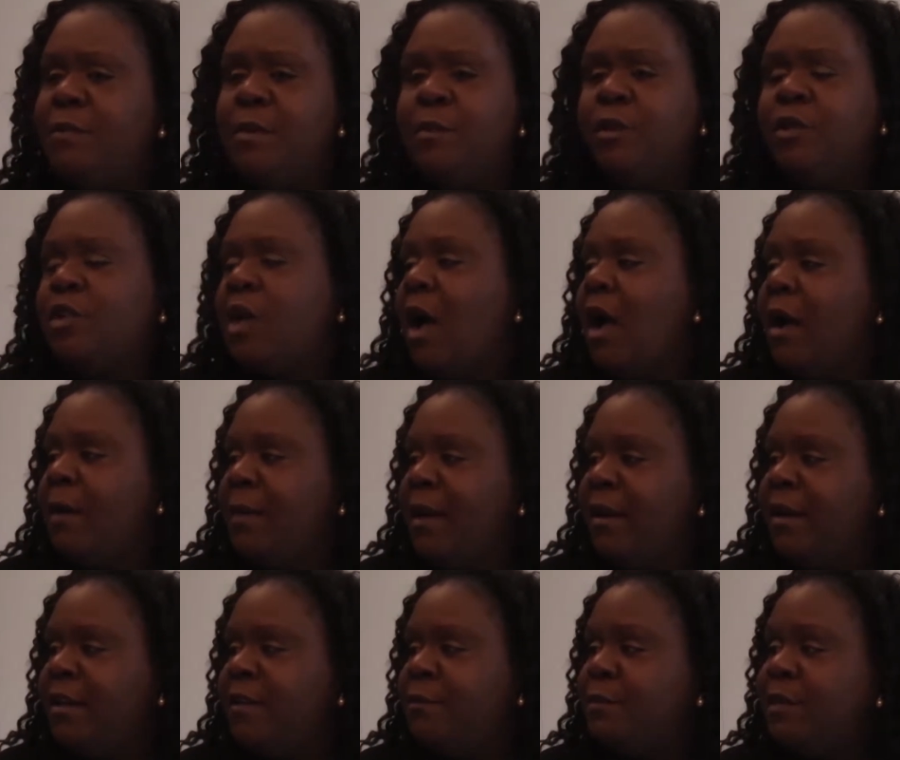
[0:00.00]
People talk
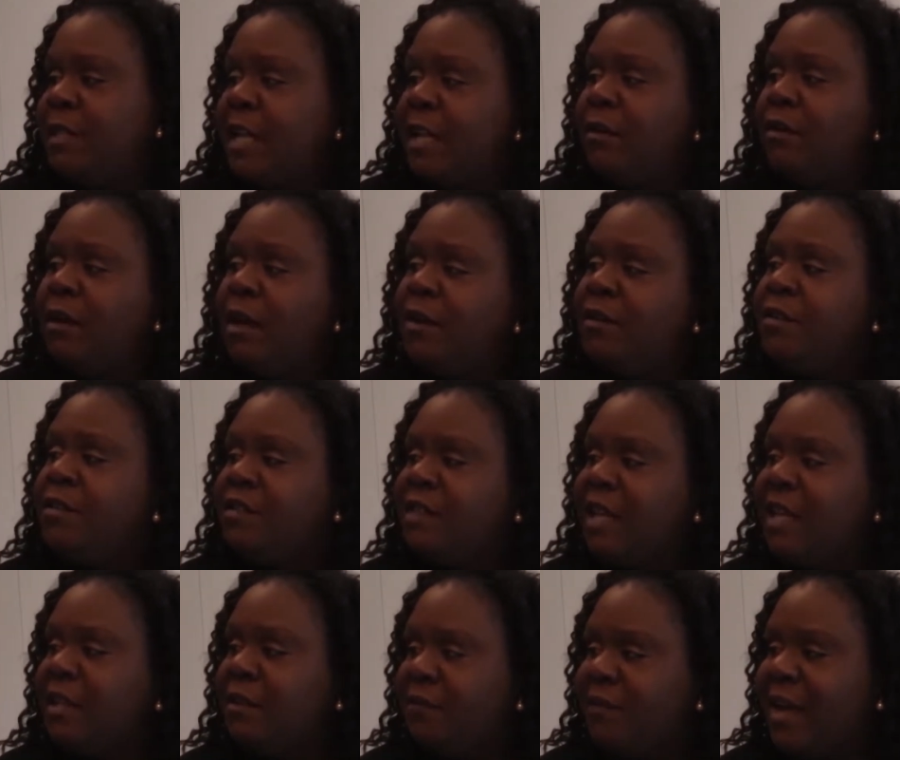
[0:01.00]
about us, but they don't
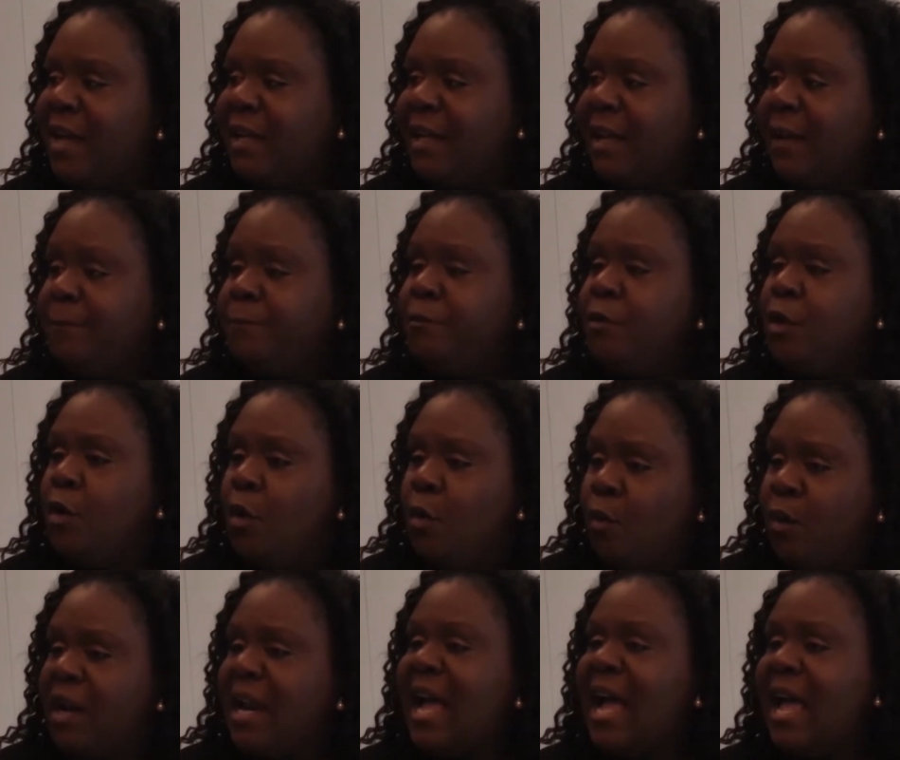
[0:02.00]
understand the fact that
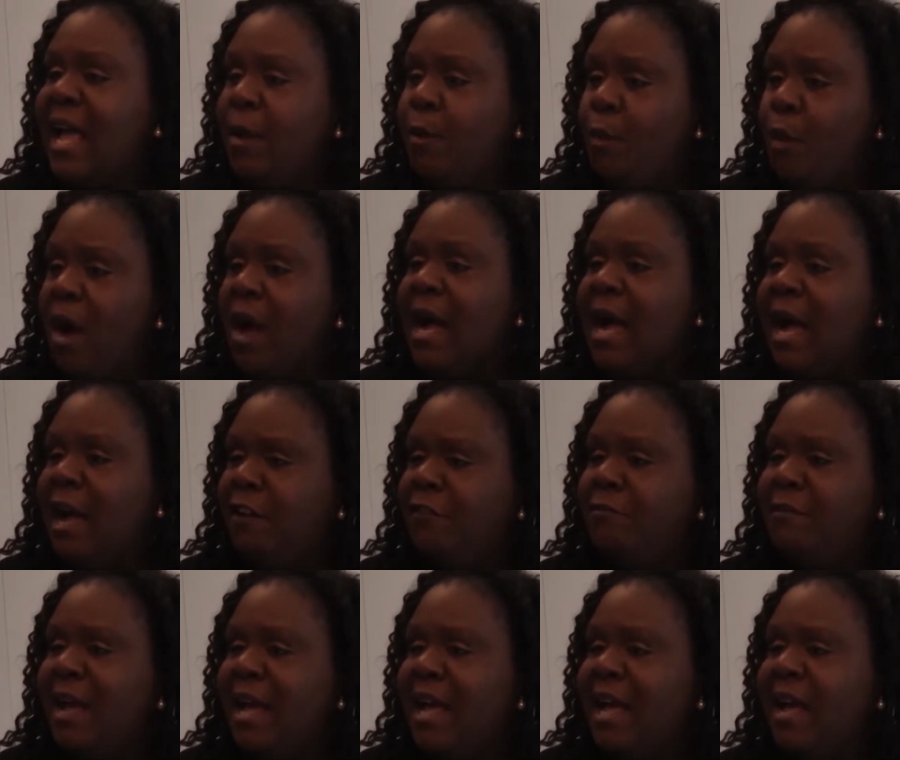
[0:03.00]
when I walk out of
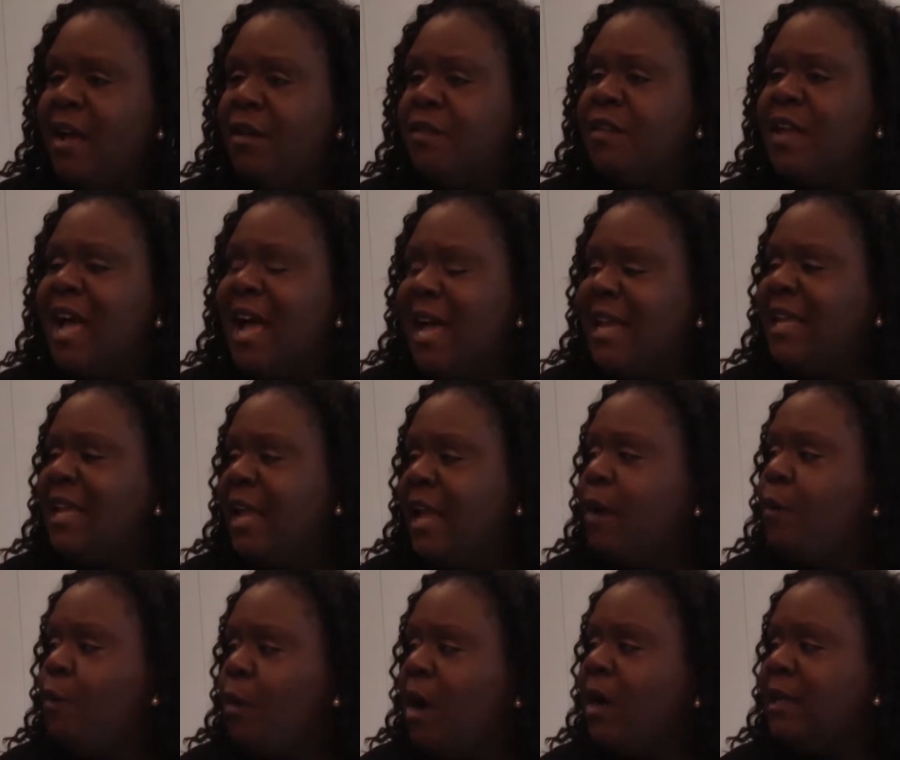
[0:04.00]
my house, I
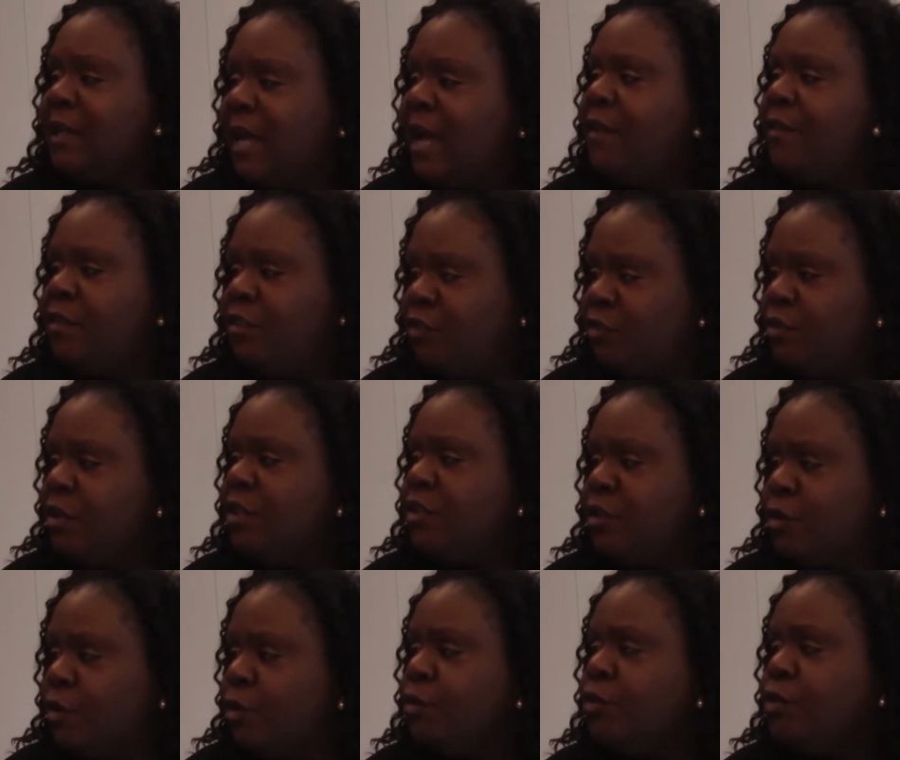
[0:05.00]
can't walk down the street
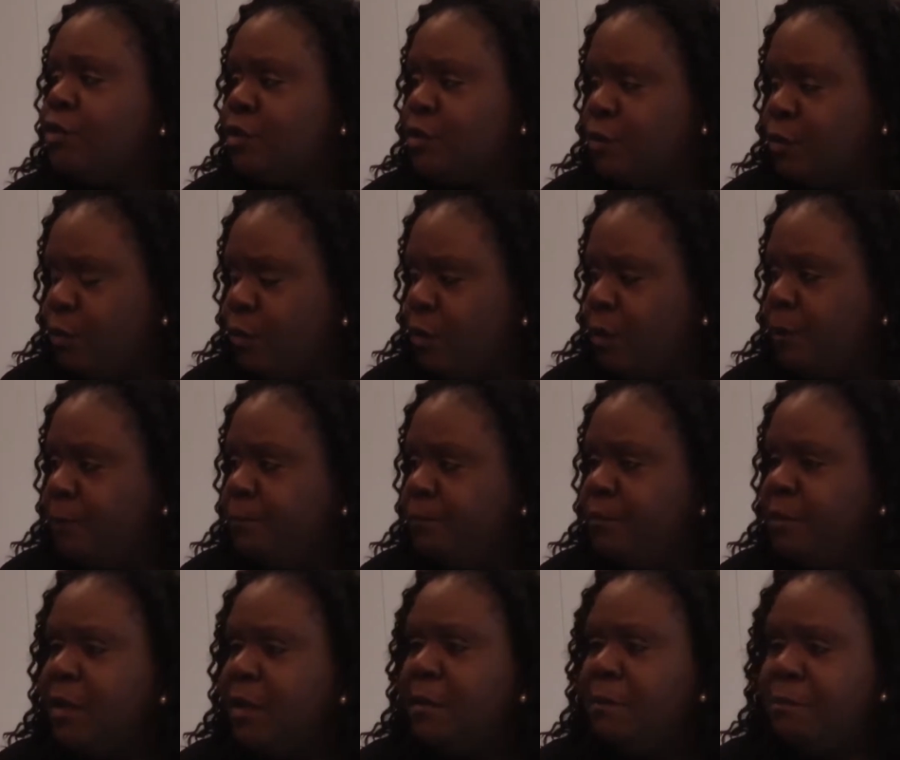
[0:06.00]
to go to school
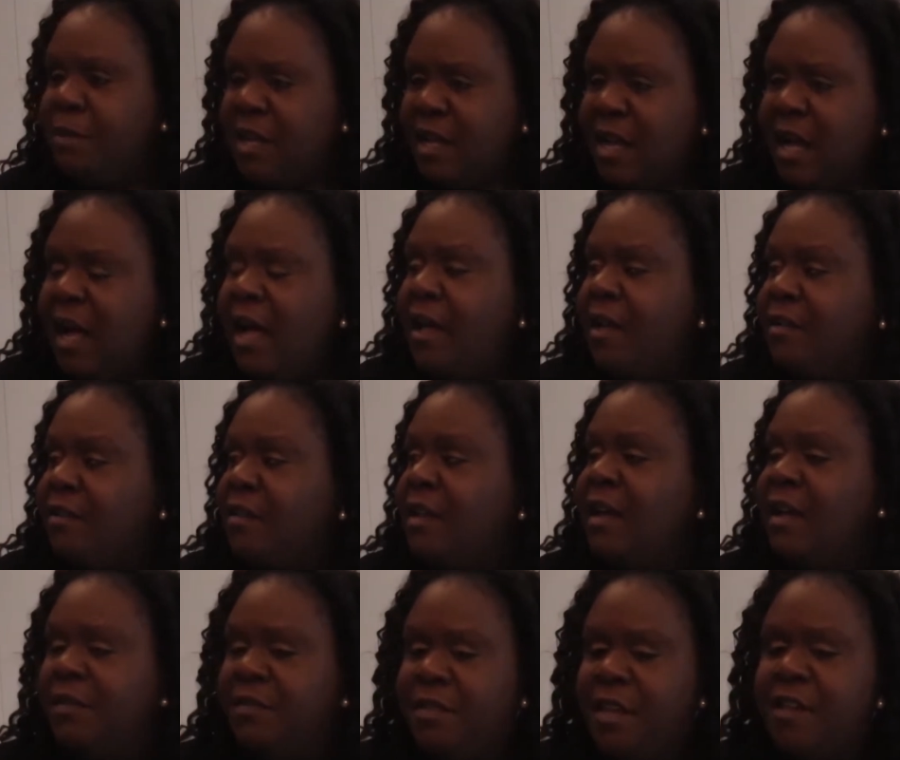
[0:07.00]
because
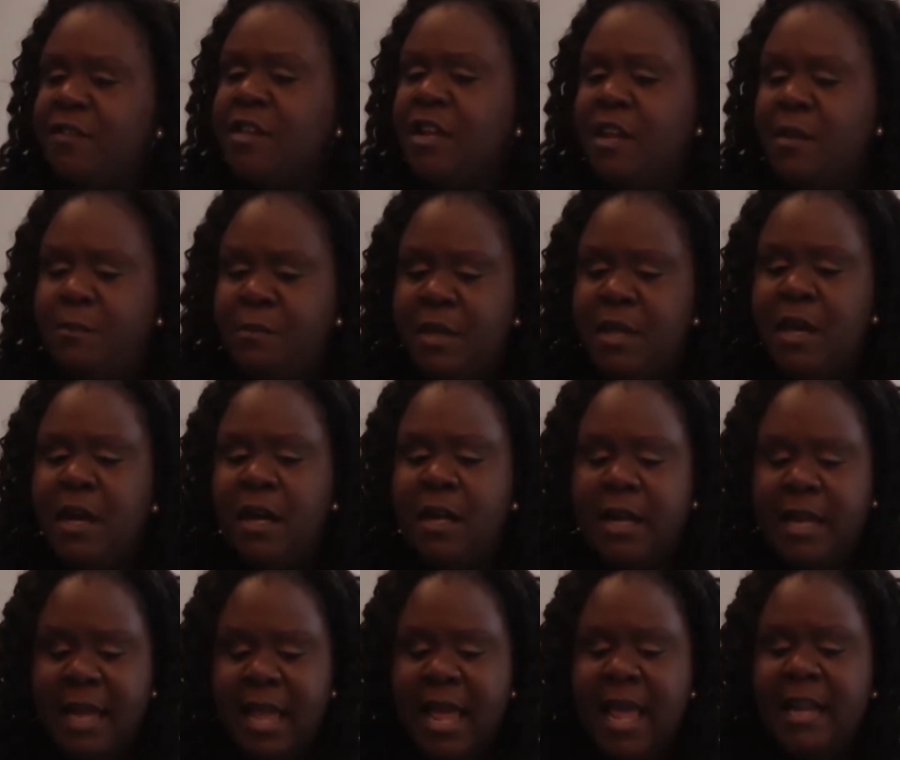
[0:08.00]
there's going to be a
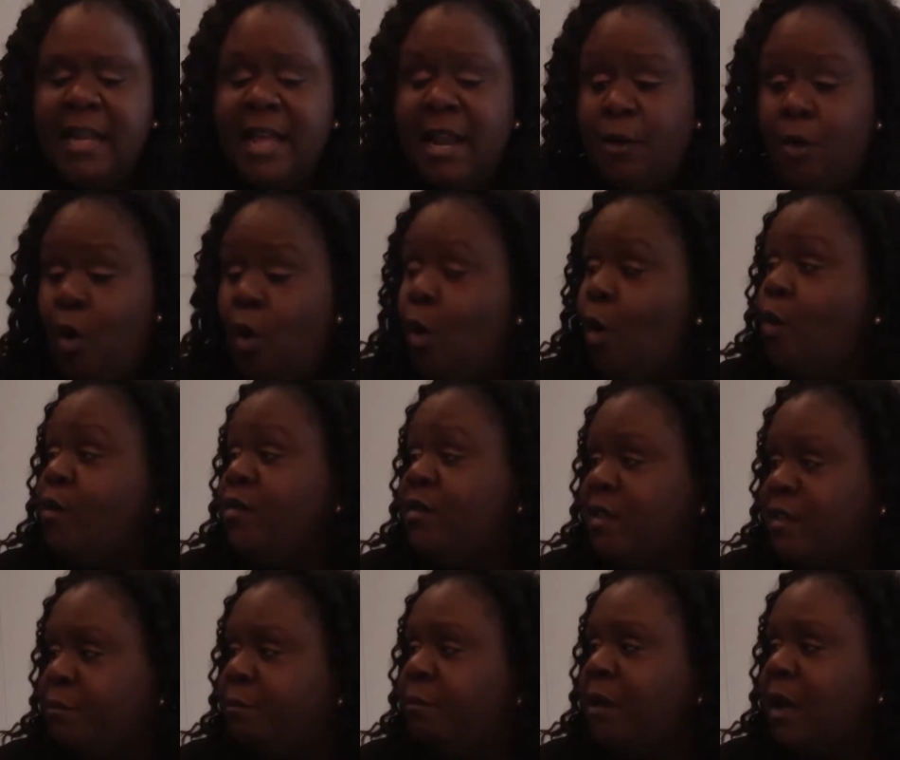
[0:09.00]
gang that owns
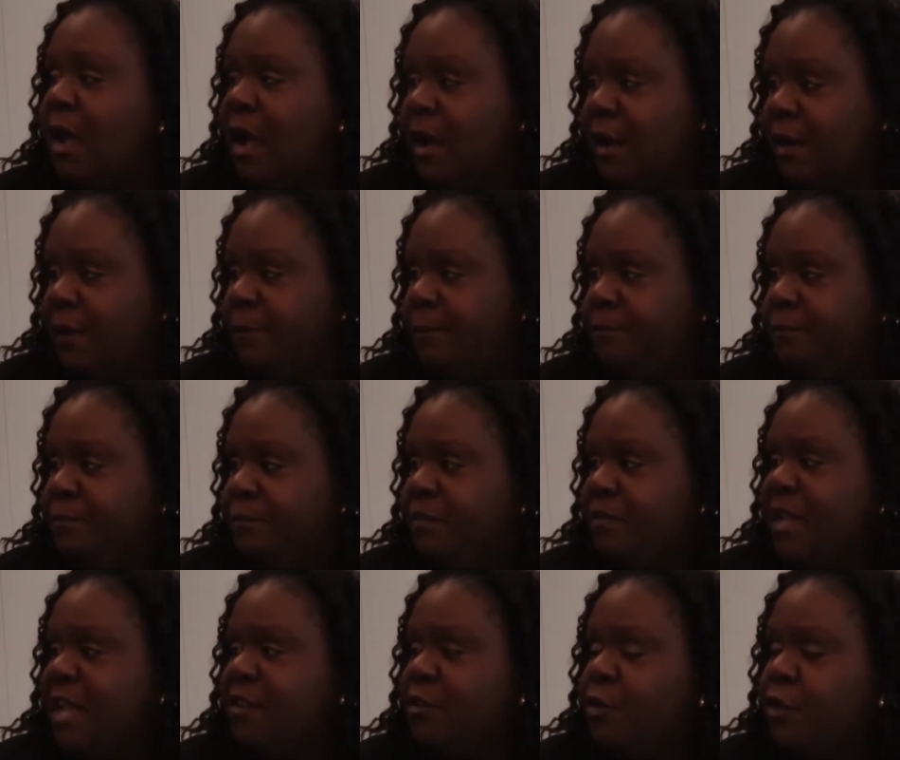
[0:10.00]
this block
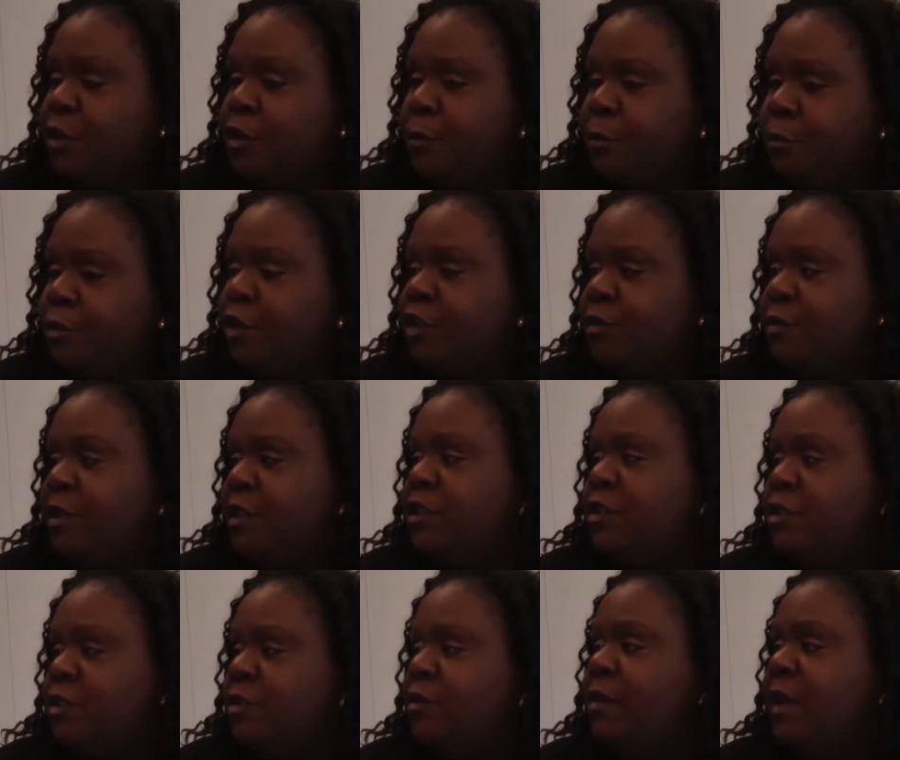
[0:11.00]
that's going to push me to
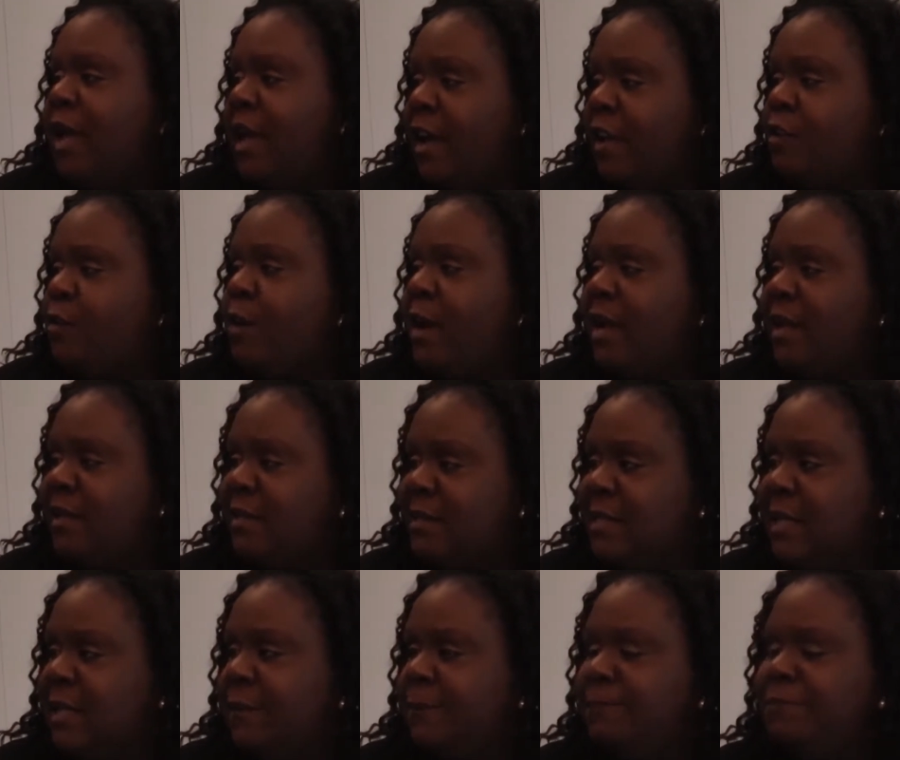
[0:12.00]
do X, Y, and
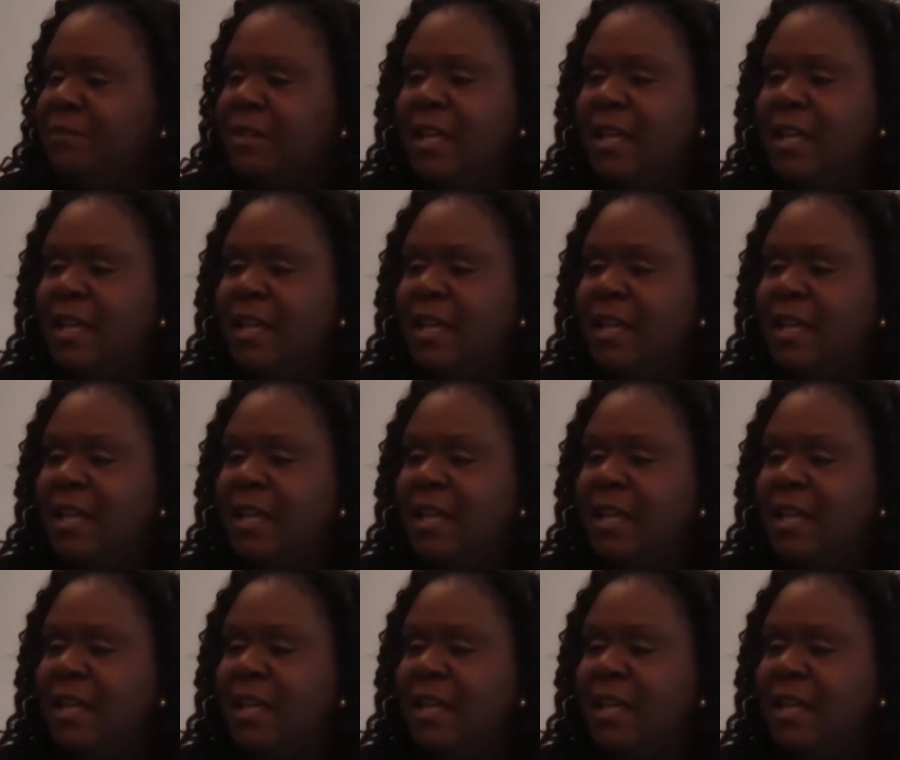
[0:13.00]
Z.